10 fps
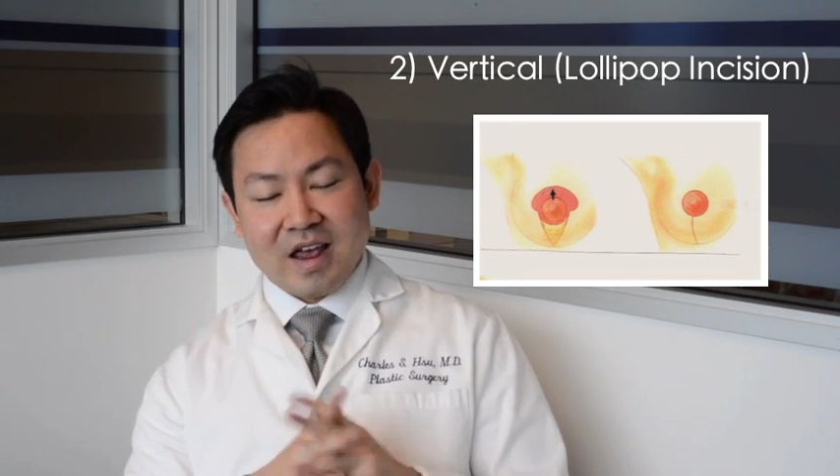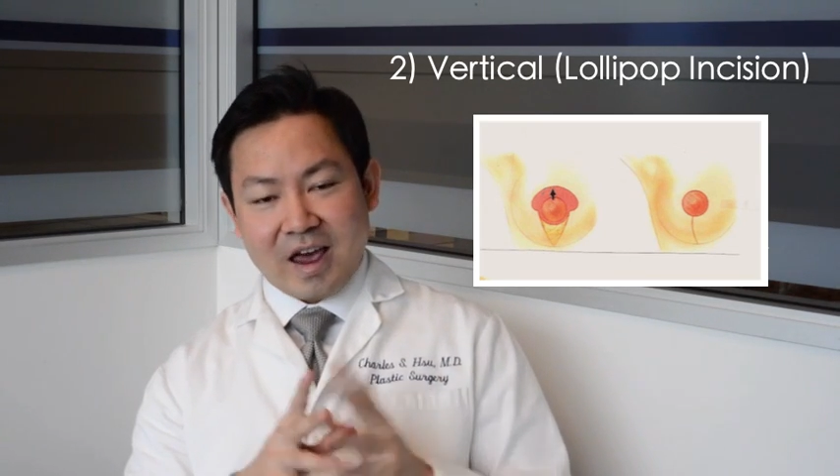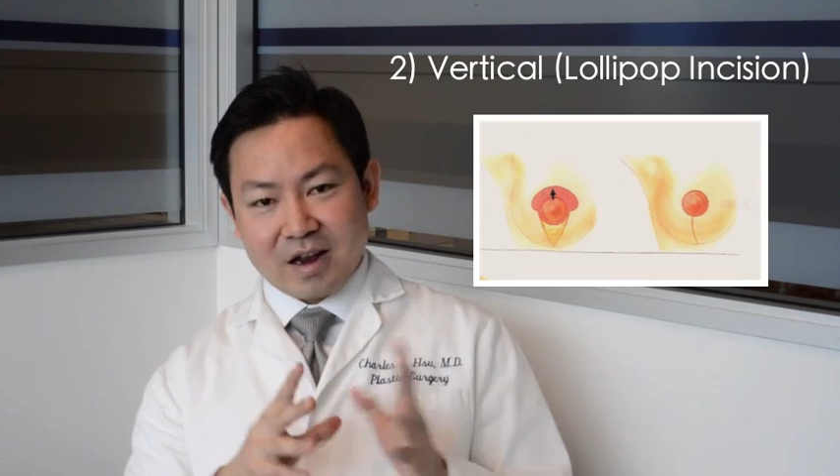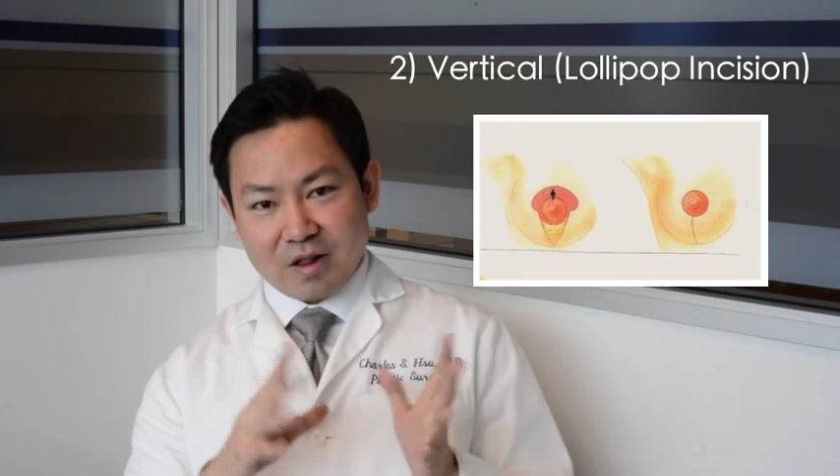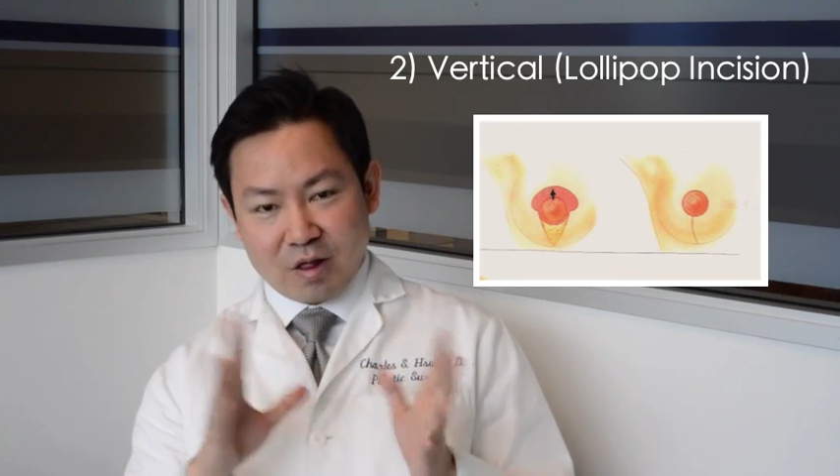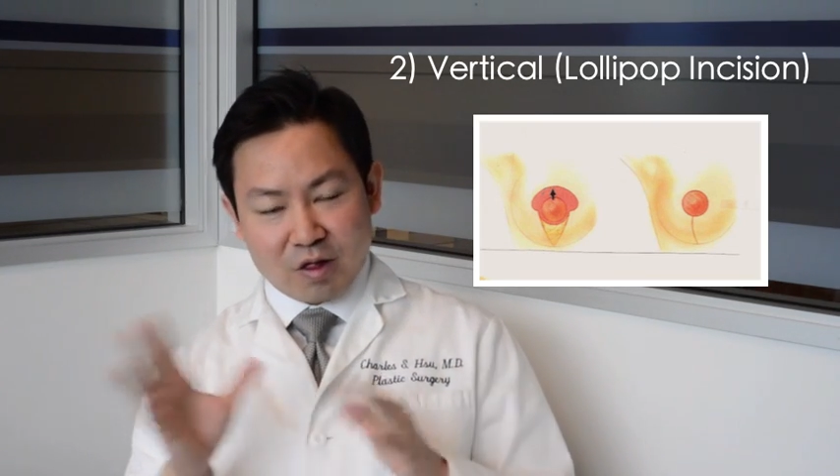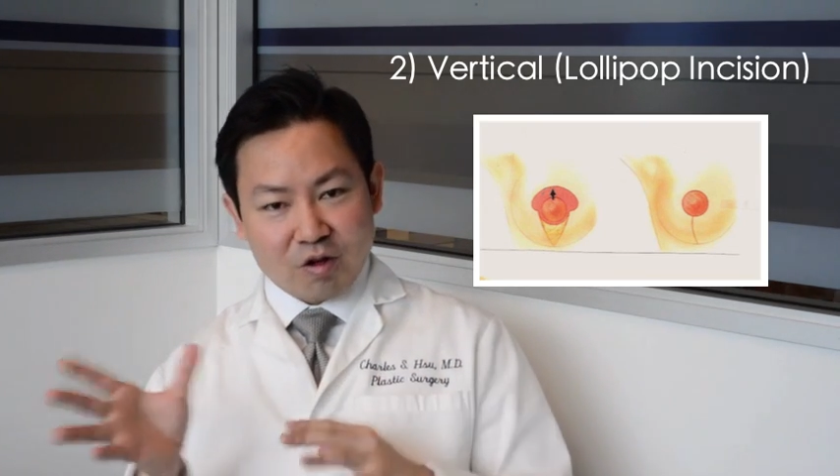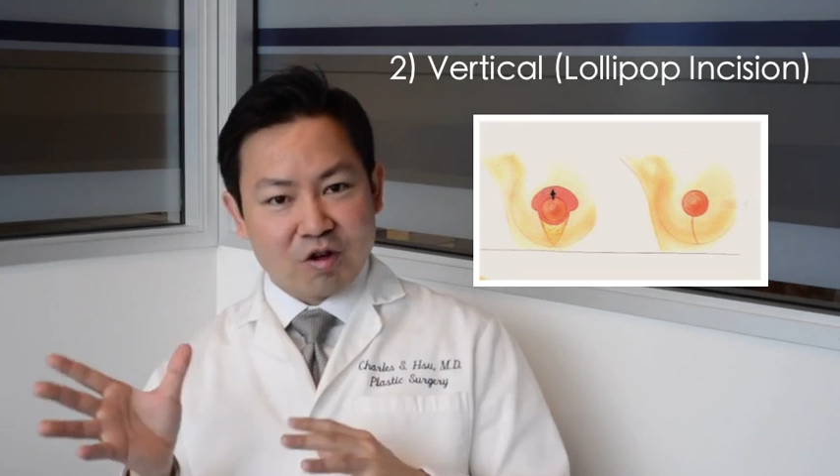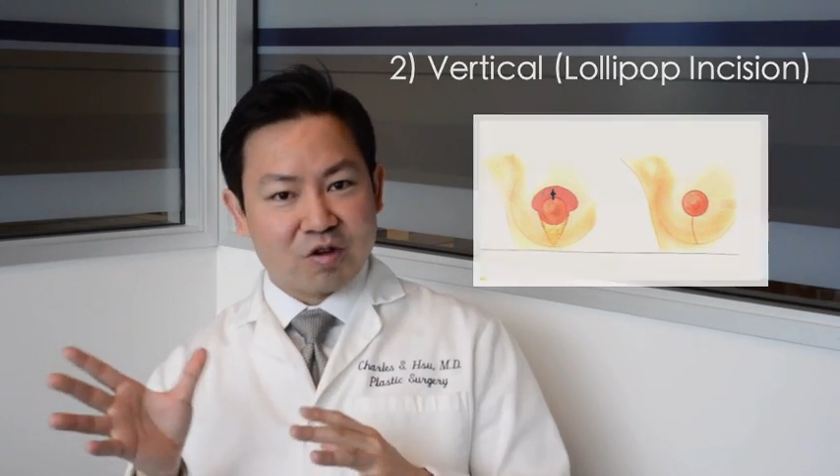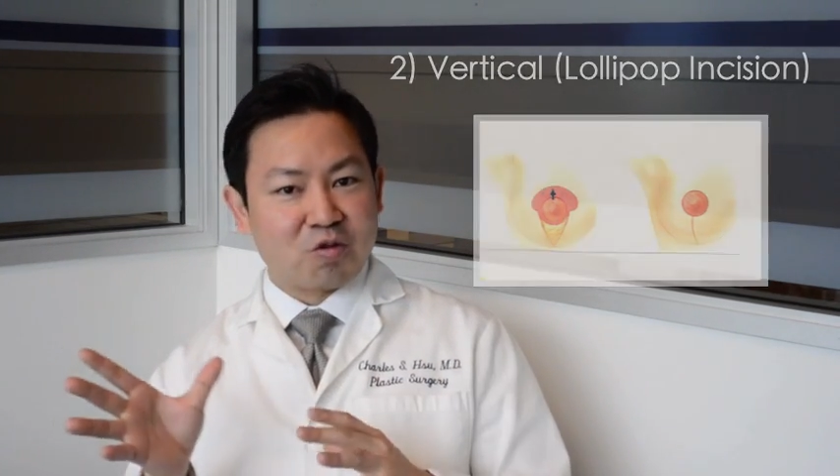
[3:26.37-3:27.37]
And in the
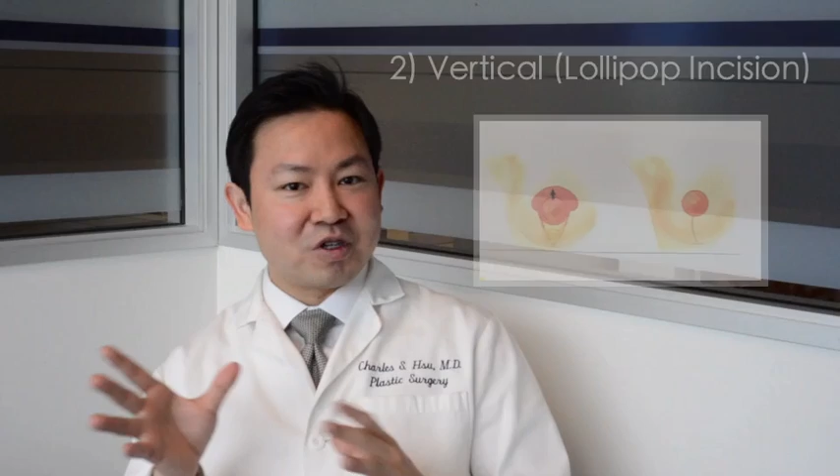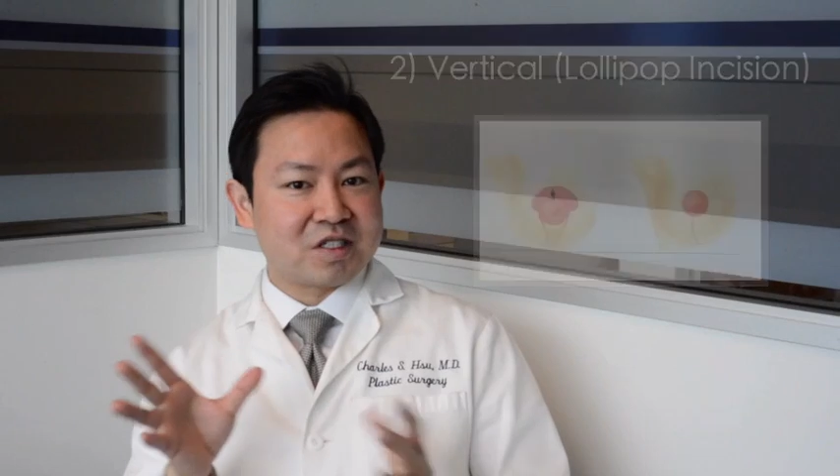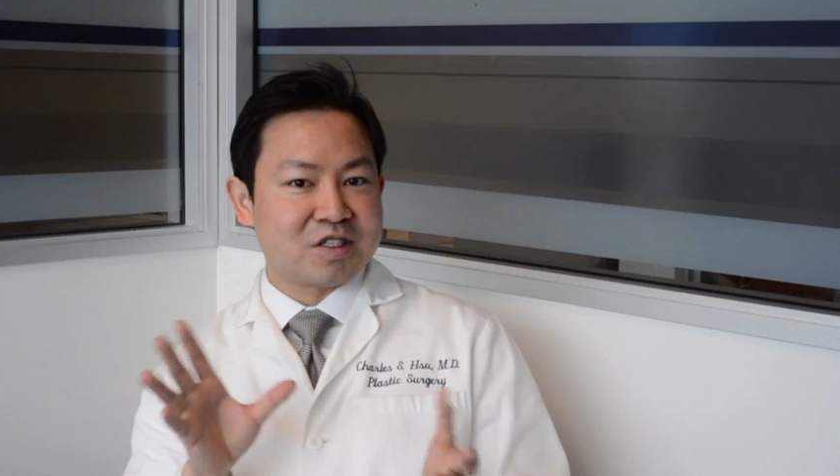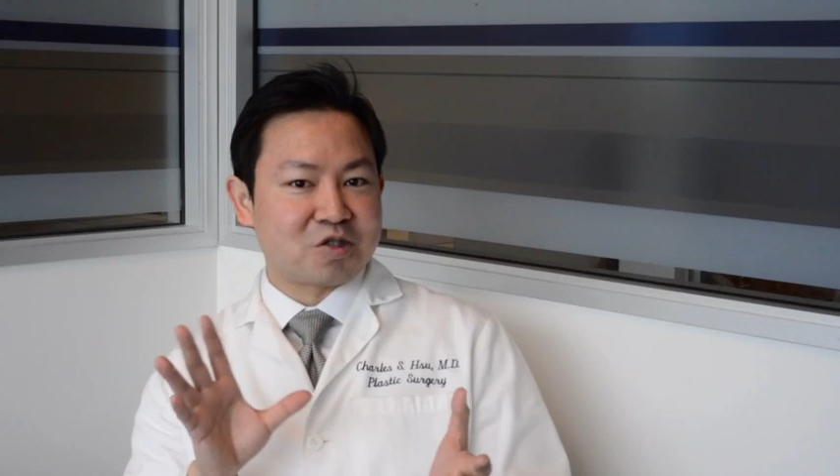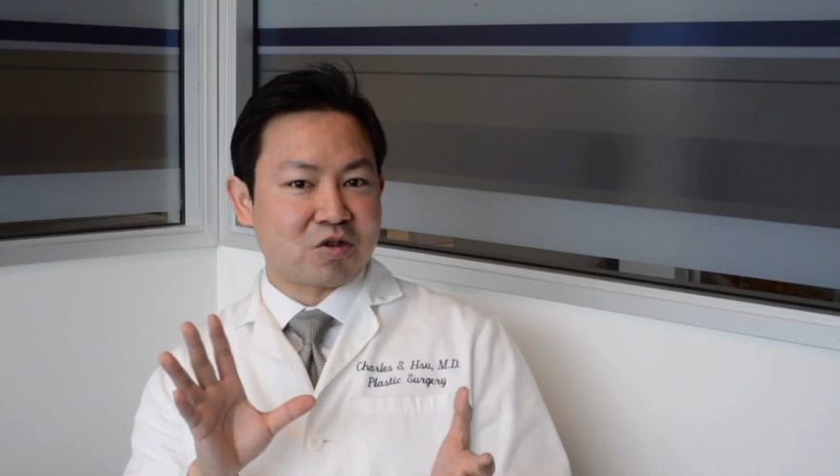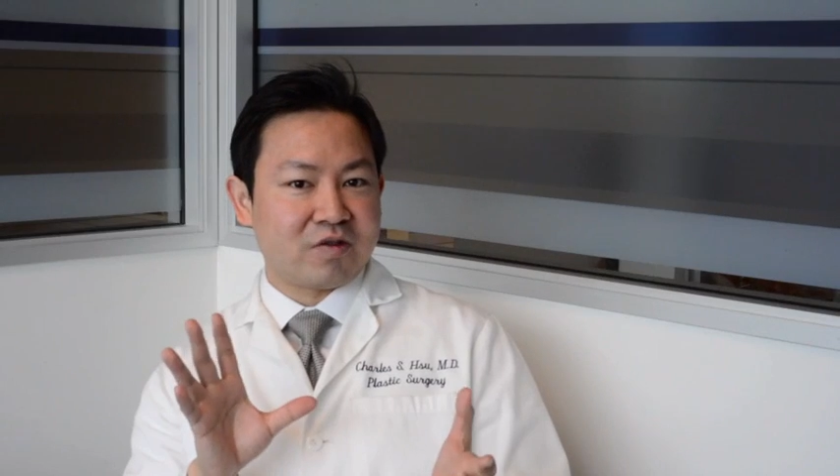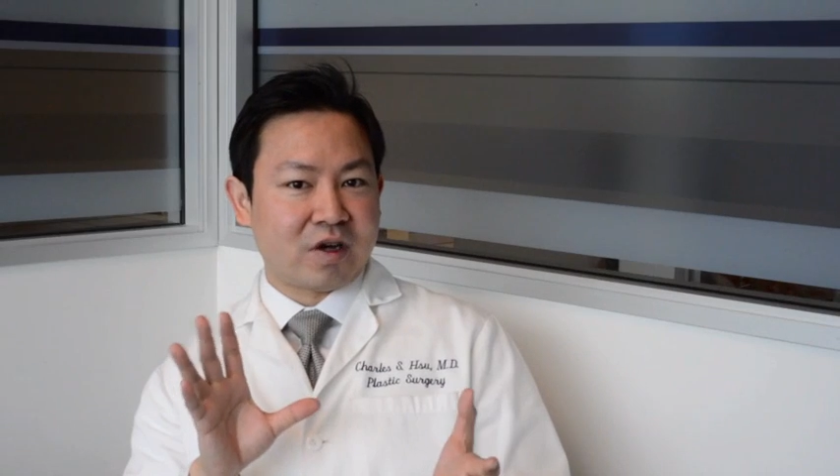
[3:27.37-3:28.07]
third, which is sort of